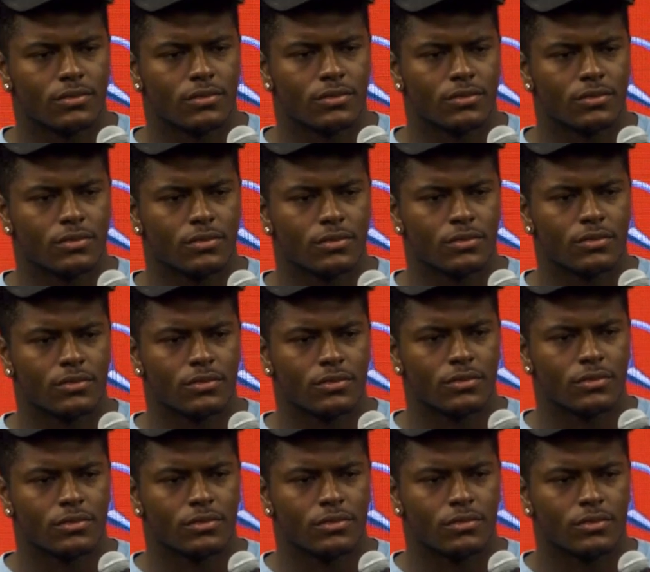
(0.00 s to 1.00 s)

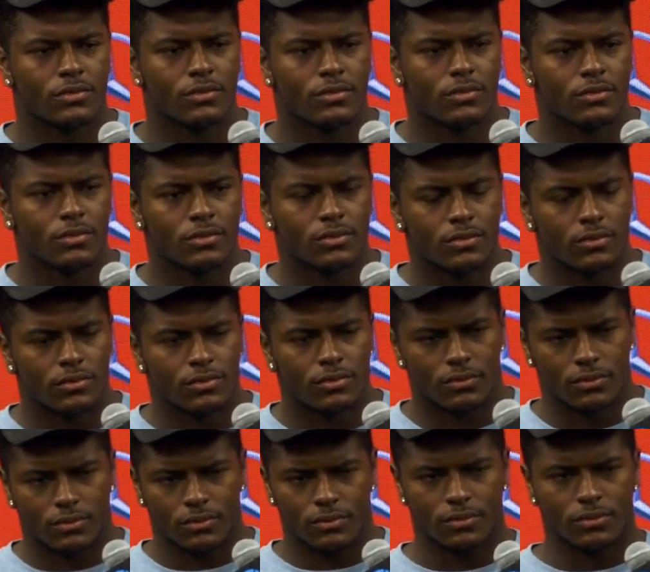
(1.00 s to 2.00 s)

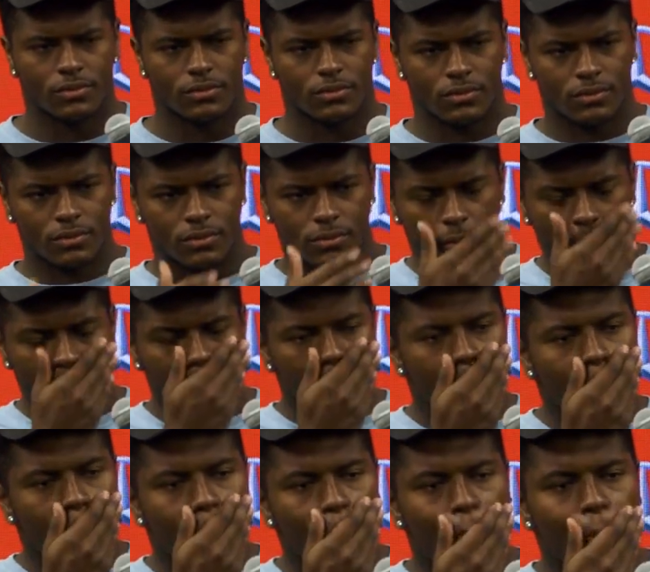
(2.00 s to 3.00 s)

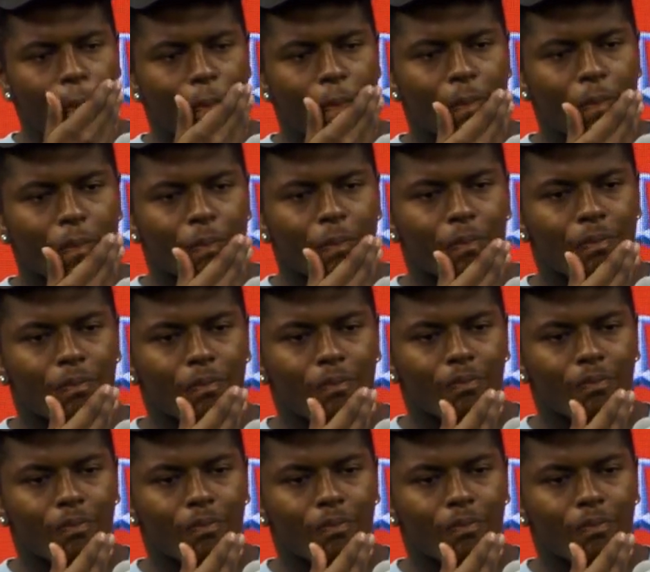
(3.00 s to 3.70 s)
Nobody speaks.